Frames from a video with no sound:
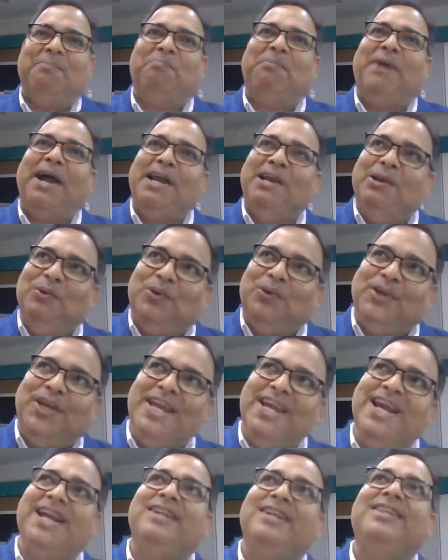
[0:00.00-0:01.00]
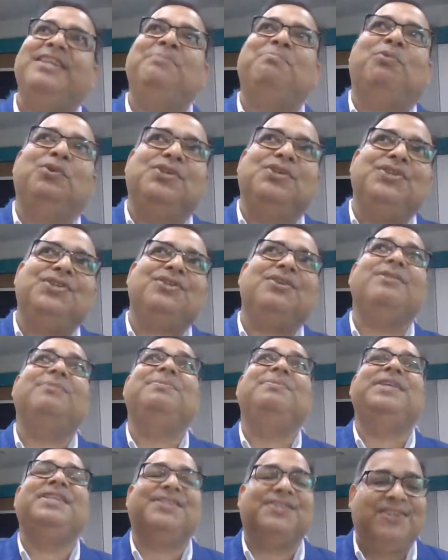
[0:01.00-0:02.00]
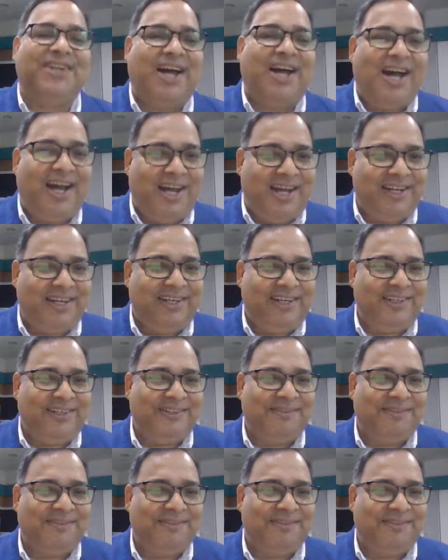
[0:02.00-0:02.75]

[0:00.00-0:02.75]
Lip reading: by looking at the position of the star,